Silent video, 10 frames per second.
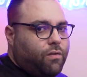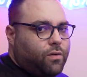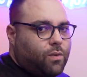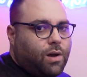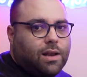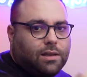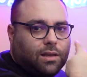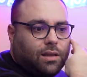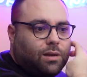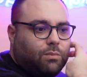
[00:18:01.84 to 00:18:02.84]
for
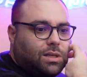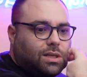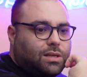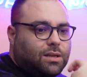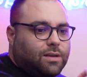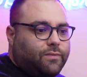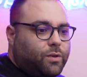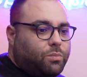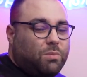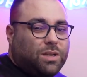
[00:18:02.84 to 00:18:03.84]
quality. That means that
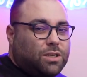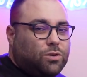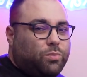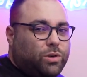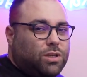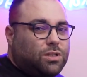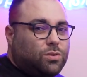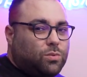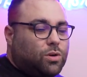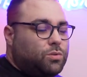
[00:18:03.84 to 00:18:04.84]
the optimization process
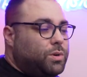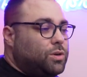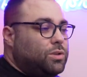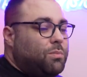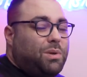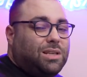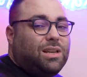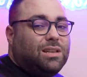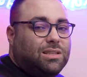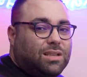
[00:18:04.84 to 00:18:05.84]
is worse because the
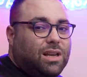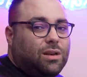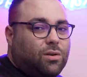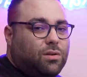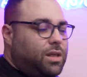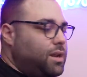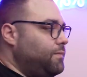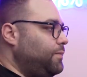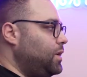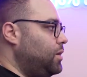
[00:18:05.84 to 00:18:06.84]
pixel is still not there.
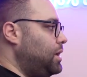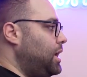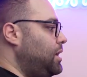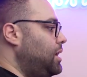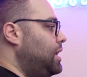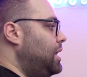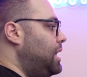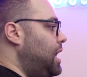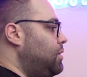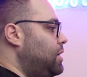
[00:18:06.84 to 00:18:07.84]
Okay.
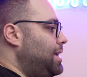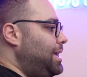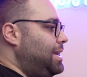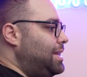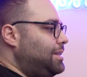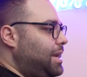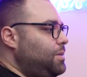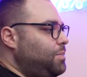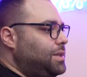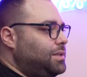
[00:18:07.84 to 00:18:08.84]
Now, in
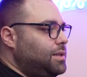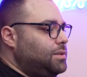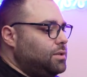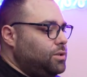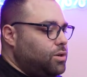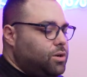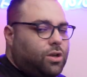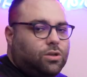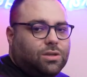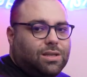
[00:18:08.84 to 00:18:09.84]
untrained pixels, you're
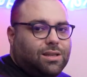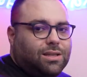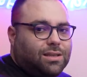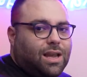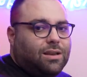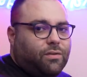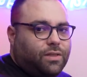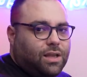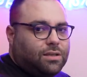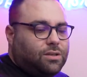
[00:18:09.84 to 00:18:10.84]
going to see this kind of
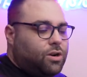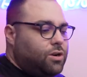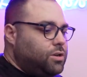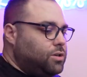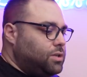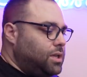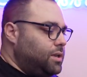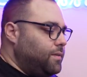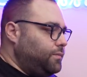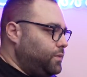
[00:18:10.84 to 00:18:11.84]
things. You're going to
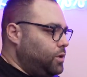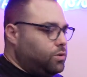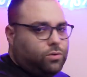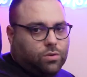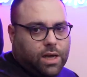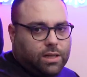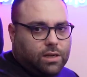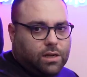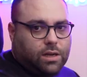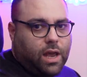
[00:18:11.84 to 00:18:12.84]
see not
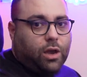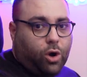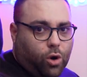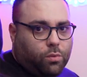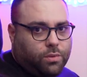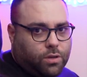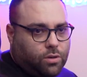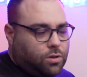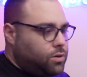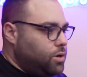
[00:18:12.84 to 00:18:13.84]
200. I hope that
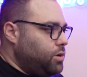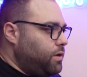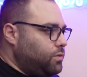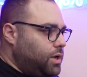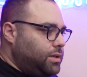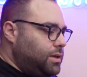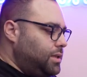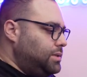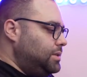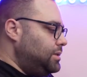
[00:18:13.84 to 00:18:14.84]
you're not going to have 200.
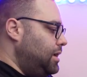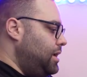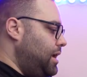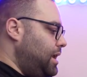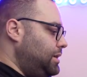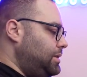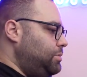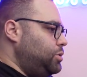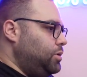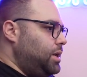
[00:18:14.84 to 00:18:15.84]
This is an
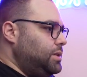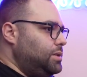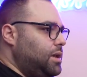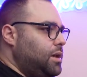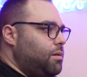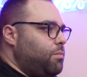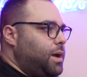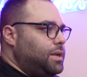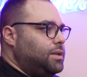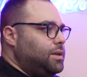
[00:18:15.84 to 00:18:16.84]
exception case.
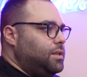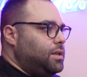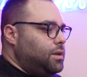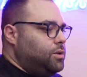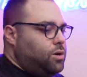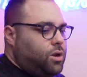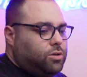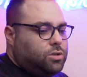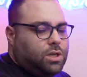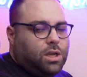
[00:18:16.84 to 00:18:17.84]
But you're
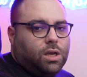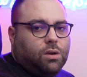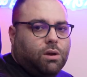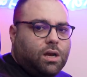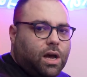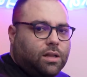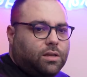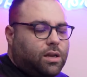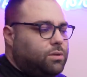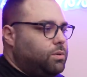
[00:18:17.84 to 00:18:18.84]
going to see
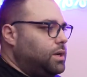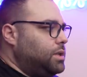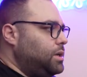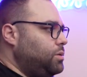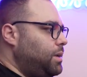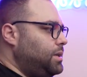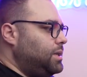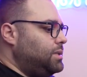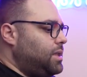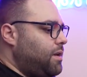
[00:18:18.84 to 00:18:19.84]
100, 120
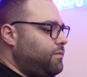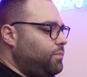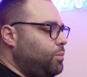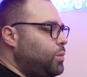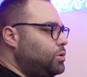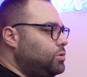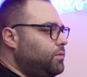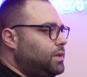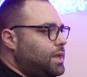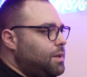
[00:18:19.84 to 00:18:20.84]
and stuff. Most of
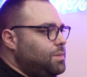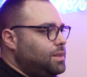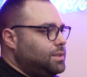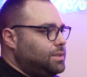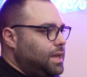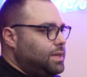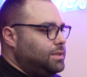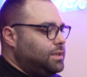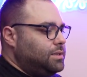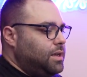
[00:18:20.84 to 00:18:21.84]
the time in these
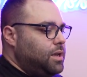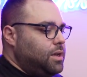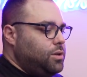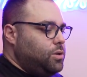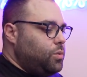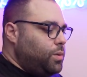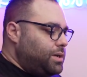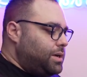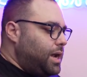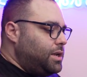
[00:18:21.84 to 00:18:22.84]
cases, you will
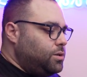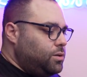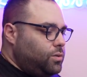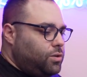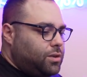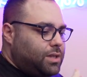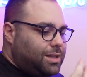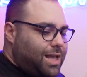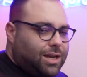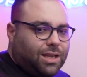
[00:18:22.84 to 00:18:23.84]
try to do the
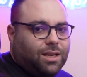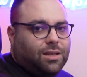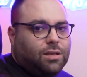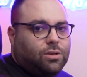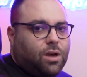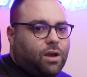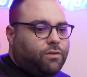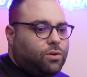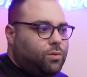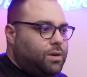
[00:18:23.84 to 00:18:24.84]
targeting that you have
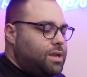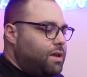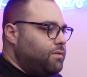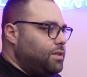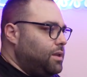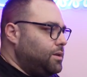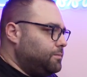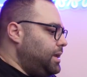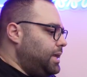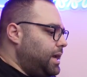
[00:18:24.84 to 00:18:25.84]
to do and
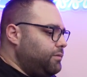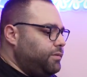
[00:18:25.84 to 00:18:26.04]
everything. And they have